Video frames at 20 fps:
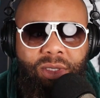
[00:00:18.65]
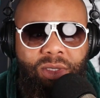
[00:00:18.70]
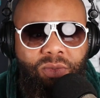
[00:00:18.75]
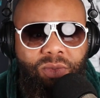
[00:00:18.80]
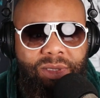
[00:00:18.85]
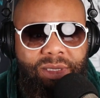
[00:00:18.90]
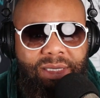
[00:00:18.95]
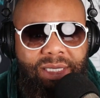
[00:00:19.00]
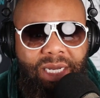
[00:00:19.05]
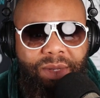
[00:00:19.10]

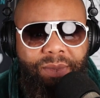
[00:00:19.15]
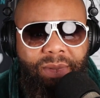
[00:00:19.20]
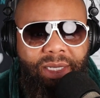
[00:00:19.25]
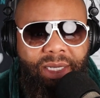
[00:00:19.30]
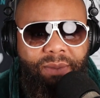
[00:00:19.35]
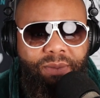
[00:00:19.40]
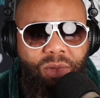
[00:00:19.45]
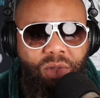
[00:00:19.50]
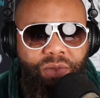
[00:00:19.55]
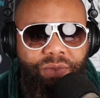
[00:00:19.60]
What's the name of
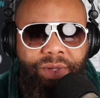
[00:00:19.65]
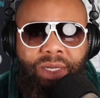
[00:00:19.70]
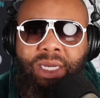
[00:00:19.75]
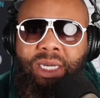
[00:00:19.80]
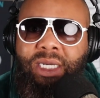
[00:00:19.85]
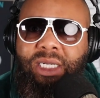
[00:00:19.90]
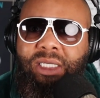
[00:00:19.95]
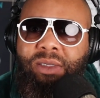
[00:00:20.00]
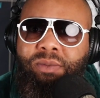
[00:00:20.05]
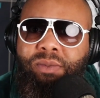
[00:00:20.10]
that movie?
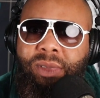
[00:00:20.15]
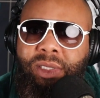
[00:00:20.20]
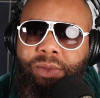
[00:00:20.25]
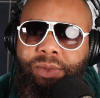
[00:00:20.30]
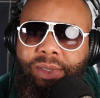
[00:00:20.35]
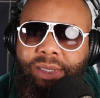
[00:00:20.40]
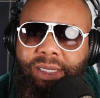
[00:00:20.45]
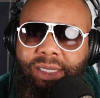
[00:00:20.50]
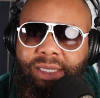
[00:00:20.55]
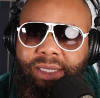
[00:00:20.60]

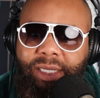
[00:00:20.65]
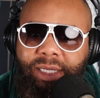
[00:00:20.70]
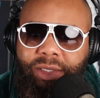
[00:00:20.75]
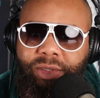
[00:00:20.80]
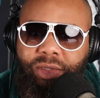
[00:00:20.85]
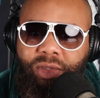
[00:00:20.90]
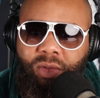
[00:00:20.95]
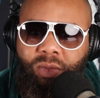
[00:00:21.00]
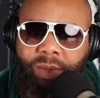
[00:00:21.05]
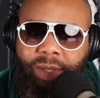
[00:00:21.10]
American
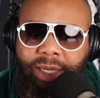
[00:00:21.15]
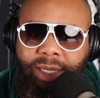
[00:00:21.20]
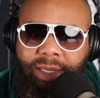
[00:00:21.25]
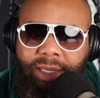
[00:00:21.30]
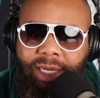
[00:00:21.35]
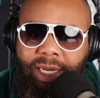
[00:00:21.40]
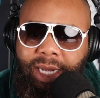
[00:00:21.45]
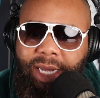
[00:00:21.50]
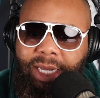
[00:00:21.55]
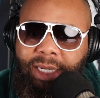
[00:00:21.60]
Gangster, right?
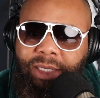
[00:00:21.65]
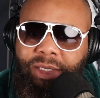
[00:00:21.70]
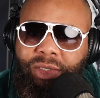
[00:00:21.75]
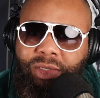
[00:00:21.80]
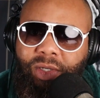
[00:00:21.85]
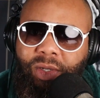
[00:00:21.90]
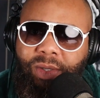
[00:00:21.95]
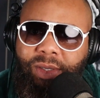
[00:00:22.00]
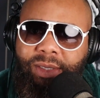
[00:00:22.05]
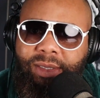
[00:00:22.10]
And he's
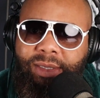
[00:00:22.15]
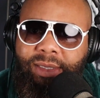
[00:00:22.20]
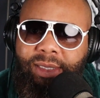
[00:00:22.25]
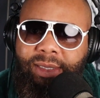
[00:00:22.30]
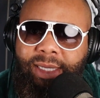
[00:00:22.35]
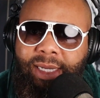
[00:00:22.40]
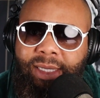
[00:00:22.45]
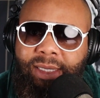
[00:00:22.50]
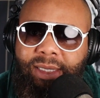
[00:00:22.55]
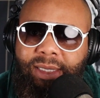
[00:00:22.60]
talking to
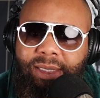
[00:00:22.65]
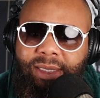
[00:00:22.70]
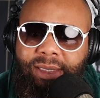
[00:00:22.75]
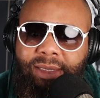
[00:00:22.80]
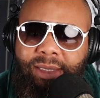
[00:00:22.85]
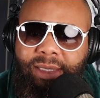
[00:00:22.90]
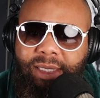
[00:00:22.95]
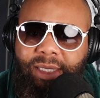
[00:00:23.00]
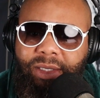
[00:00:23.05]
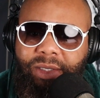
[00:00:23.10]
that
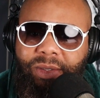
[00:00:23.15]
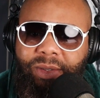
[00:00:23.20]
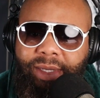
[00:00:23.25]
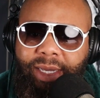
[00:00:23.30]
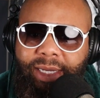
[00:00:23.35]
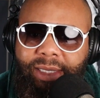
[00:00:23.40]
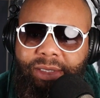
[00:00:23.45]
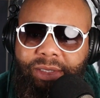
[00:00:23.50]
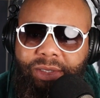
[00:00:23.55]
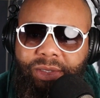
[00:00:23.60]
the other
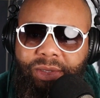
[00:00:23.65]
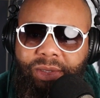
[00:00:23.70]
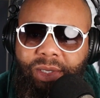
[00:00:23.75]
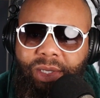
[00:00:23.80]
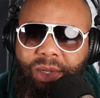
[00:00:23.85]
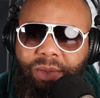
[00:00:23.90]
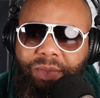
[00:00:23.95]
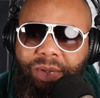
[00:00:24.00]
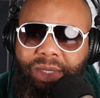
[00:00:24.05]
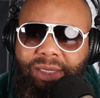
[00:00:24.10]
gangster,
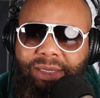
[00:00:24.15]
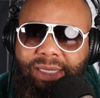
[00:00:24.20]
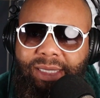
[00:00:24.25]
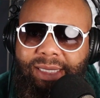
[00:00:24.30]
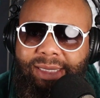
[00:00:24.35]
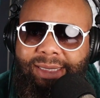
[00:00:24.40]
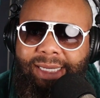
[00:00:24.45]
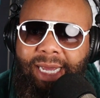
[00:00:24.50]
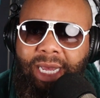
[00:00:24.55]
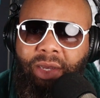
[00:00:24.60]
but he's the
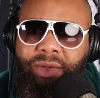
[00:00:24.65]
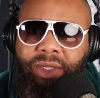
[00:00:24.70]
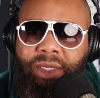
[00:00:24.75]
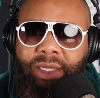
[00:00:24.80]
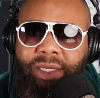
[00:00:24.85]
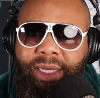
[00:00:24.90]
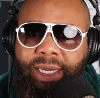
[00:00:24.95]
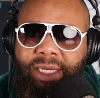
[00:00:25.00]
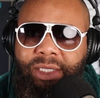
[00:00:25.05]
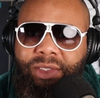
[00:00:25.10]
Italian
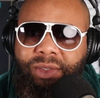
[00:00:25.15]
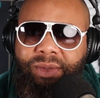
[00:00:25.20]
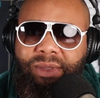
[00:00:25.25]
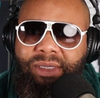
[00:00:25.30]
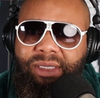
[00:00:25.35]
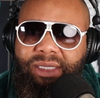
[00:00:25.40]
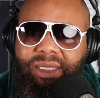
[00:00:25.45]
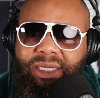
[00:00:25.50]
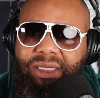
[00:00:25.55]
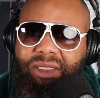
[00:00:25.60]
gangster. And he
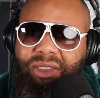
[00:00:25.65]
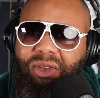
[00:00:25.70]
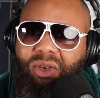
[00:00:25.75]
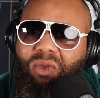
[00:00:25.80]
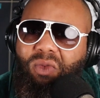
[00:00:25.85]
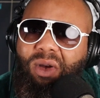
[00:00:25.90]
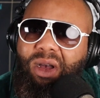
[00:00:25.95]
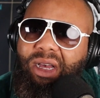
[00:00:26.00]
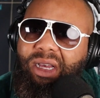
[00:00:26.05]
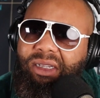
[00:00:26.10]
says, so
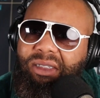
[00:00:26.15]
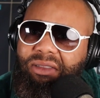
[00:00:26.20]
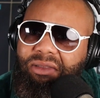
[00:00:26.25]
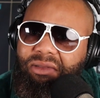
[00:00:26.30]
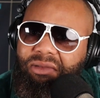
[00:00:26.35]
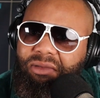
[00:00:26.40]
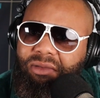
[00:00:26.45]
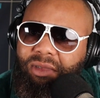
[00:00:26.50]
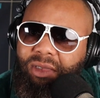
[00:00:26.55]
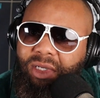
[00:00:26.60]
what?
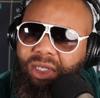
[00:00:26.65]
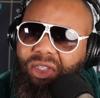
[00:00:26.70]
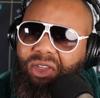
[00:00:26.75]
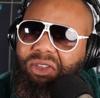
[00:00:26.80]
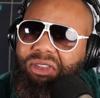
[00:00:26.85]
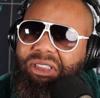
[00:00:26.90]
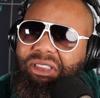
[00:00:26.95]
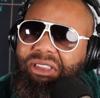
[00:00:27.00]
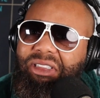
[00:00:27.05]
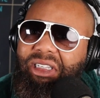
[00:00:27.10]
Your
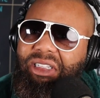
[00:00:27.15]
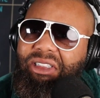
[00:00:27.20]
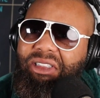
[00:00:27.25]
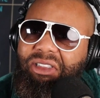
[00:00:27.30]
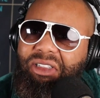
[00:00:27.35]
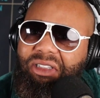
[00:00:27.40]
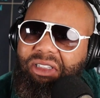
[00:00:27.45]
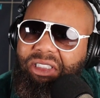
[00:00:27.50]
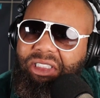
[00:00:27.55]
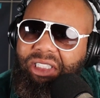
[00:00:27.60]
success
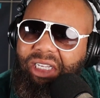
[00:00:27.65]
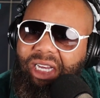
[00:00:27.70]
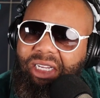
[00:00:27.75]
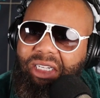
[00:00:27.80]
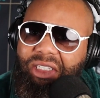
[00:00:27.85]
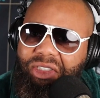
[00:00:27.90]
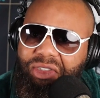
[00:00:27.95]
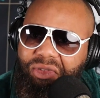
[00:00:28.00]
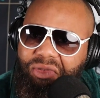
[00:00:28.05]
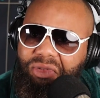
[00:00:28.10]
took a shot
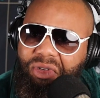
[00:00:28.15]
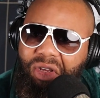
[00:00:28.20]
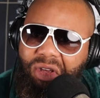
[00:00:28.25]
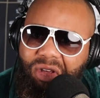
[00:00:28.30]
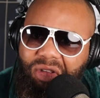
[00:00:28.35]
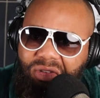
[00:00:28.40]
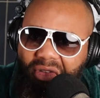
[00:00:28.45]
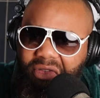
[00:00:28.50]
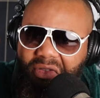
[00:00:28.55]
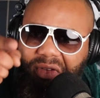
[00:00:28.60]
at you.
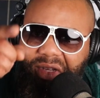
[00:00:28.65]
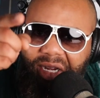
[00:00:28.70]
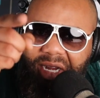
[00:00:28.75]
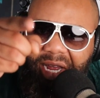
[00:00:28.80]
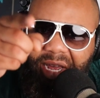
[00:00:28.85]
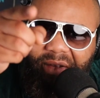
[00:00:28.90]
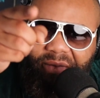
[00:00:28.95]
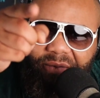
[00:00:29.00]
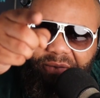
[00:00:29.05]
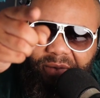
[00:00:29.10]
You can
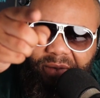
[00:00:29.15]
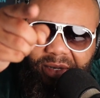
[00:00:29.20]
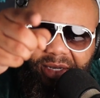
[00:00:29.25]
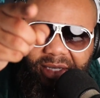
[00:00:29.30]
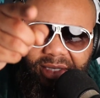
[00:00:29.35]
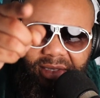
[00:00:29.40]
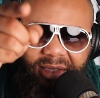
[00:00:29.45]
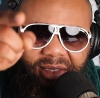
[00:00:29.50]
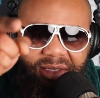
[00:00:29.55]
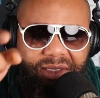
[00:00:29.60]
have
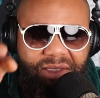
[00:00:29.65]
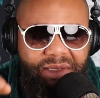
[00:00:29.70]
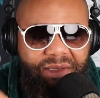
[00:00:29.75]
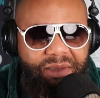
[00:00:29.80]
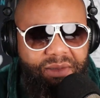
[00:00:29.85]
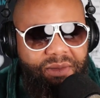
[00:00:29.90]
friends.